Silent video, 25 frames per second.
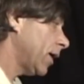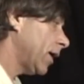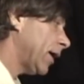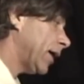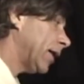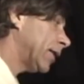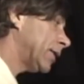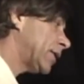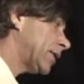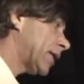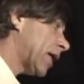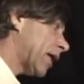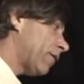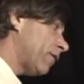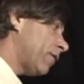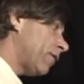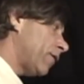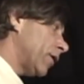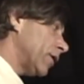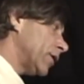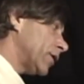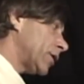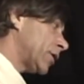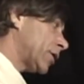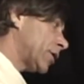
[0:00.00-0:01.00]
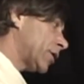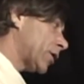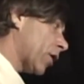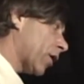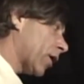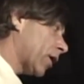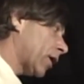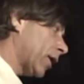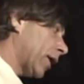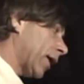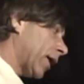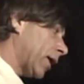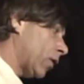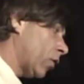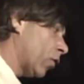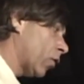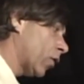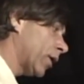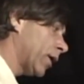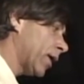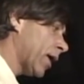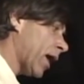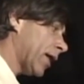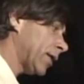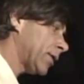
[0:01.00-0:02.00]
instead of circling or
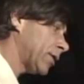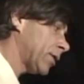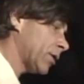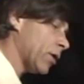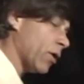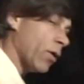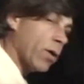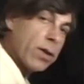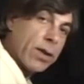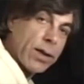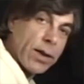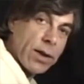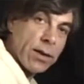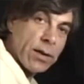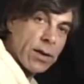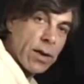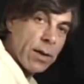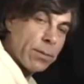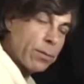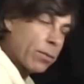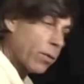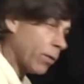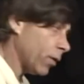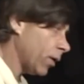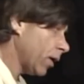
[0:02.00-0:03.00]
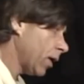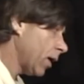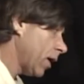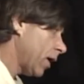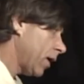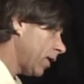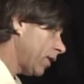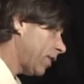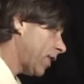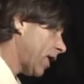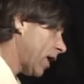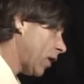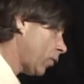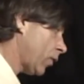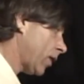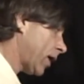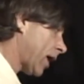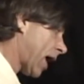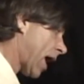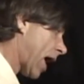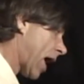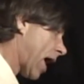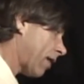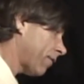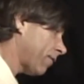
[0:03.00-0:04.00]
not circling a number, they would
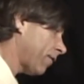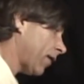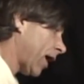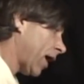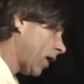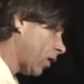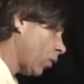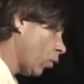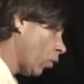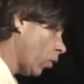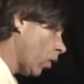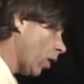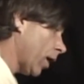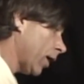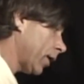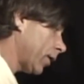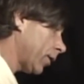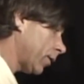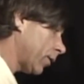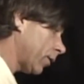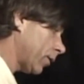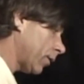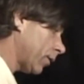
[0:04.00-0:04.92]
have a 1